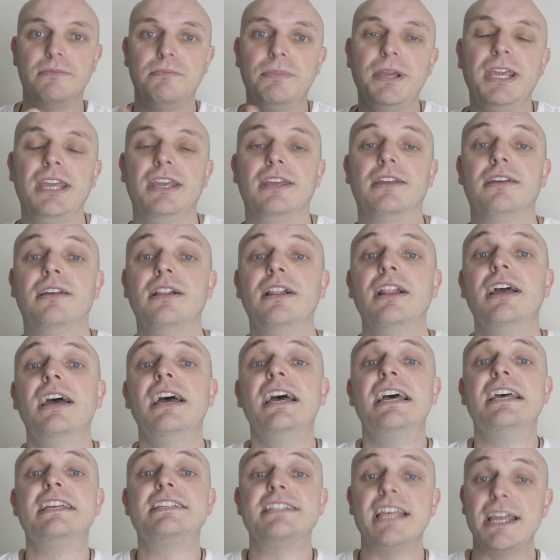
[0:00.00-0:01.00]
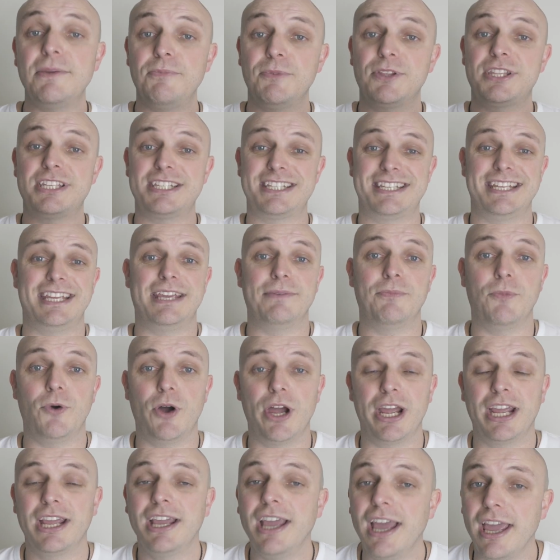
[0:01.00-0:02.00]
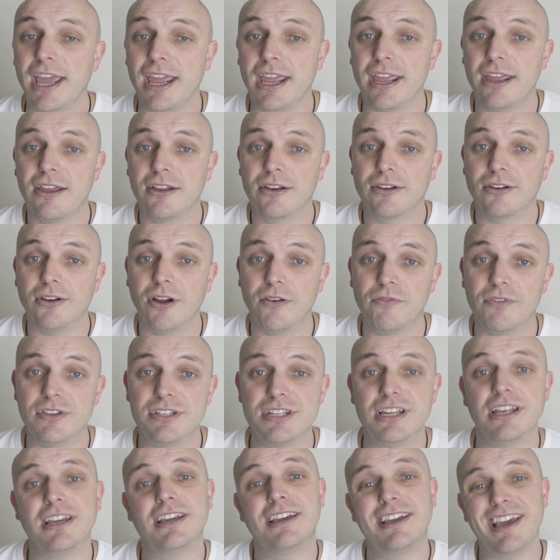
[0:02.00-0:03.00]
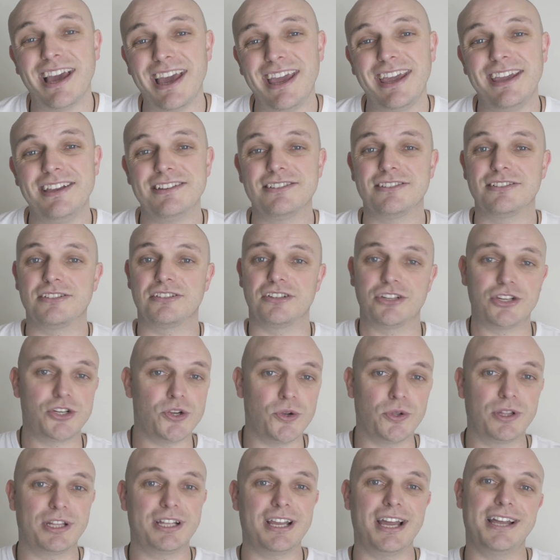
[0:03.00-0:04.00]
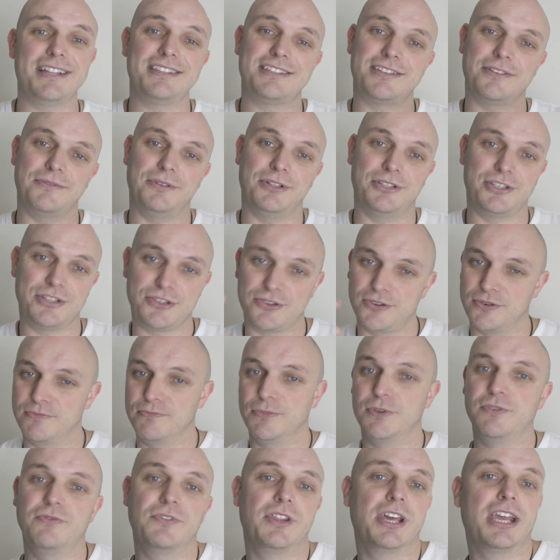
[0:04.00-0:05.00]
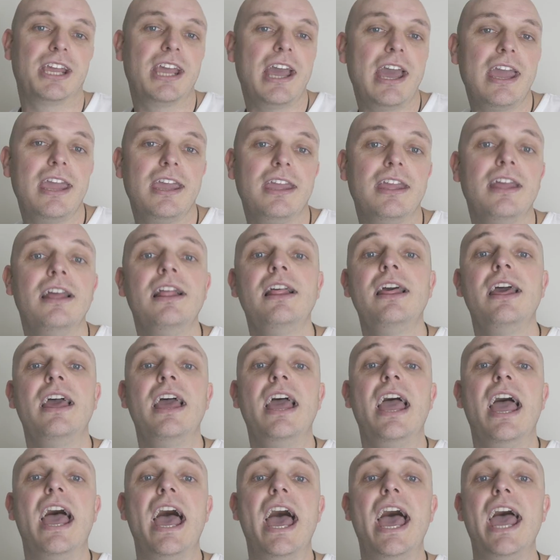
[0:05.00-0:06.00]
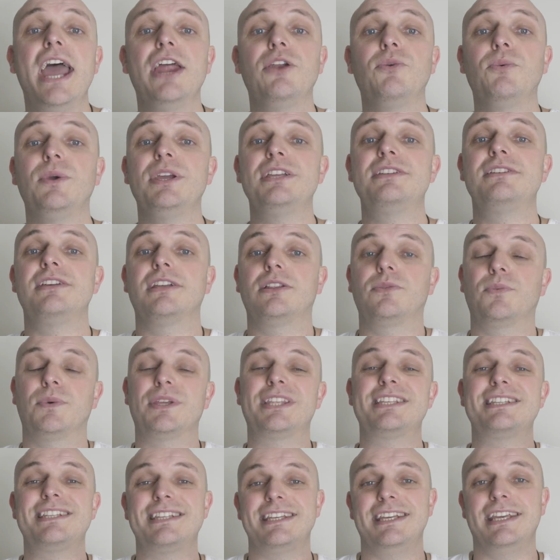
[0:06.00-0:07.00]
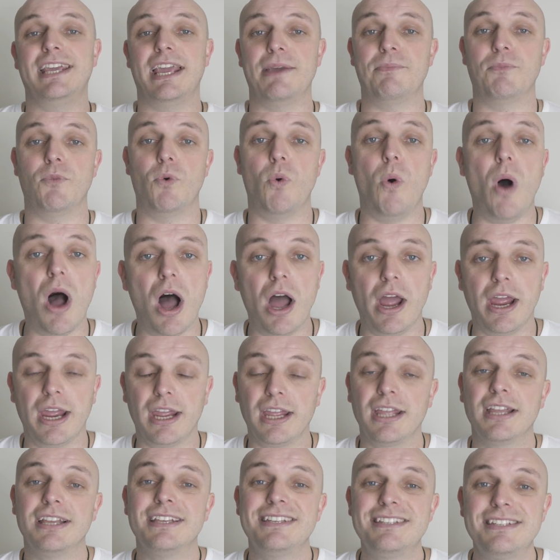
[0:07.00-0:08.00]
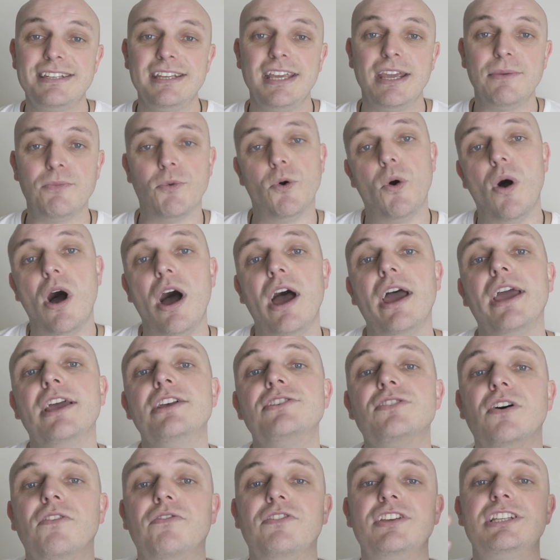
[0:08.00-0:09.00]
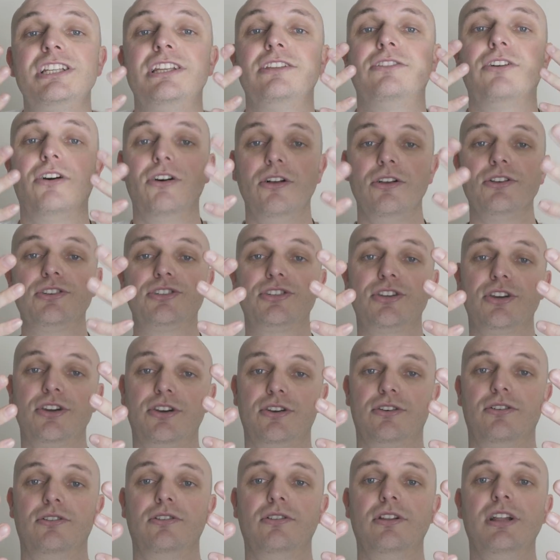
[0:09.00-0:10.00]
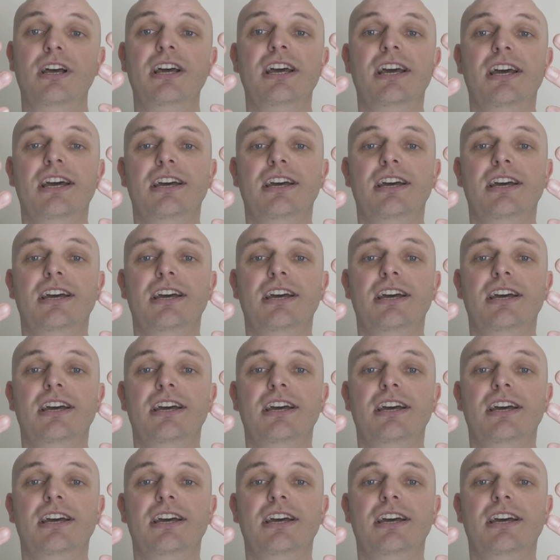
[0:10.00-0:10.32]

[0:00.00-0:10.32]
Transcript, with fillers: and B. Same with CMYK. Obviously K is just a shortcut, so we'll just remove the K. And we sit with CMY. CMY is obviously the whole circle